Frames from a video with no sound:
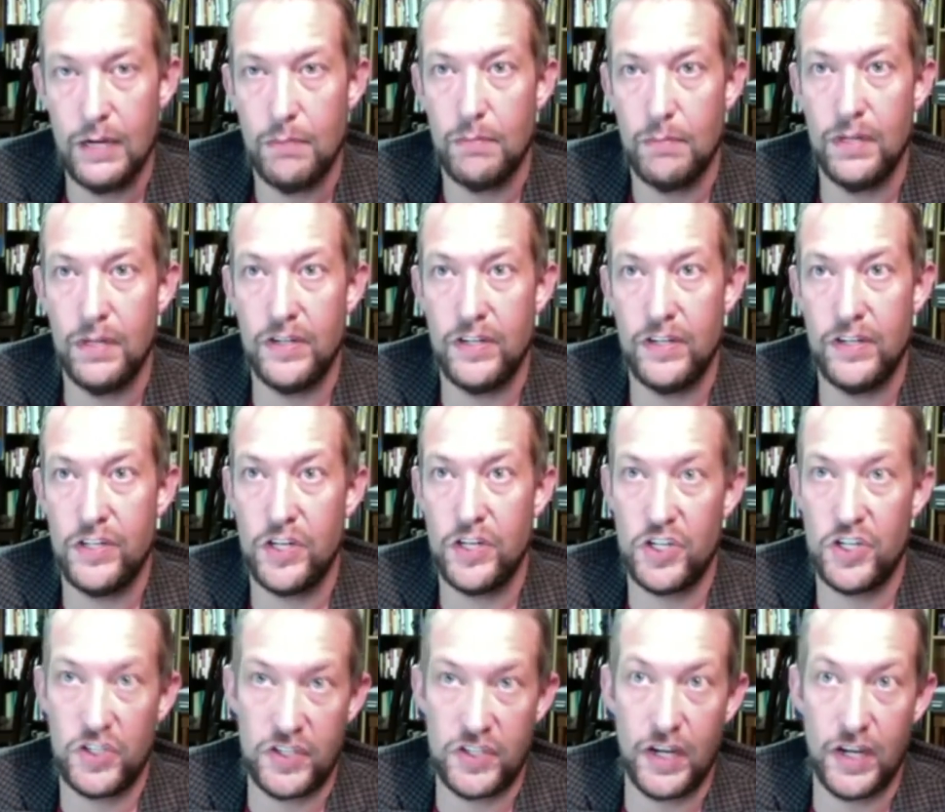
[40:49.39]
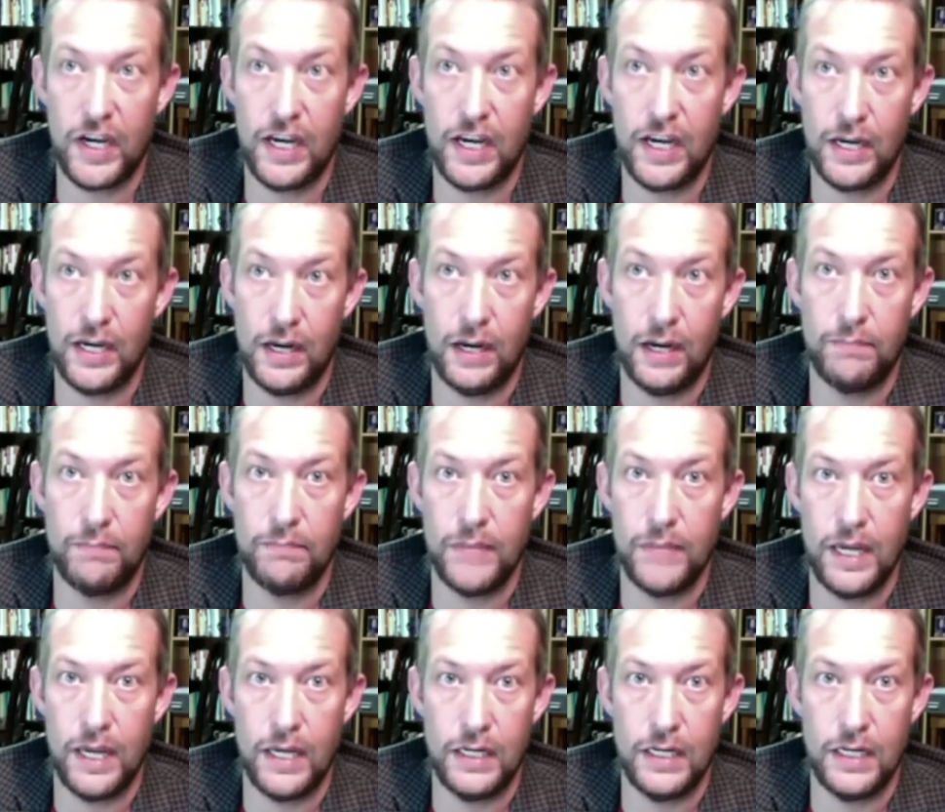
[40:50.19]
but to just suck it
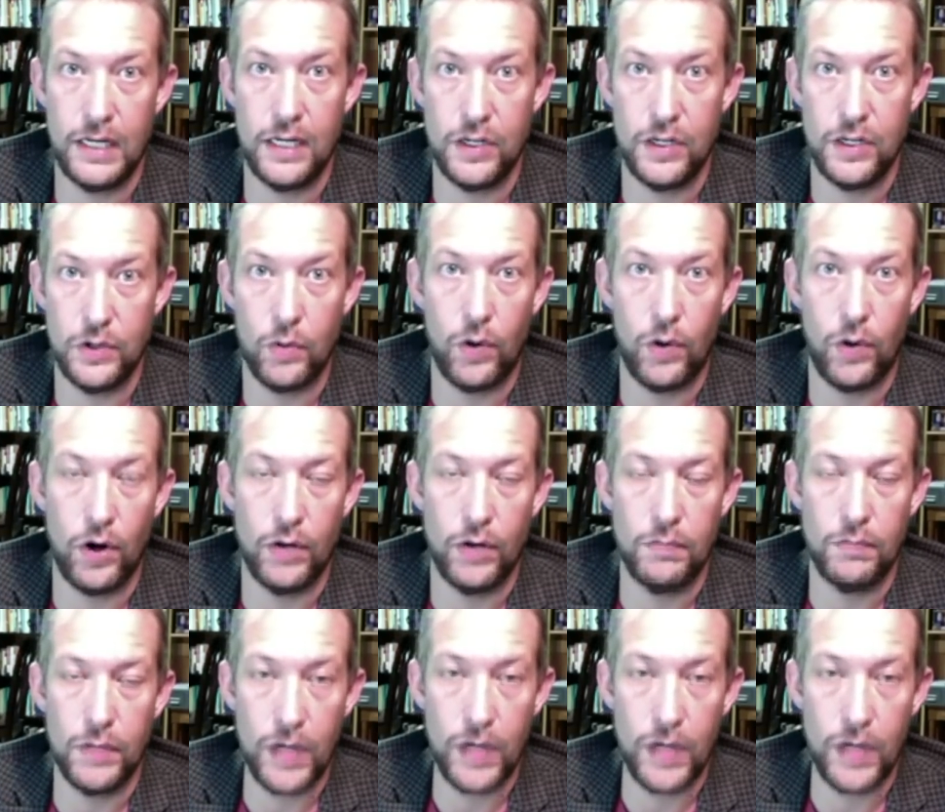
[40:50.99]
up and endure it.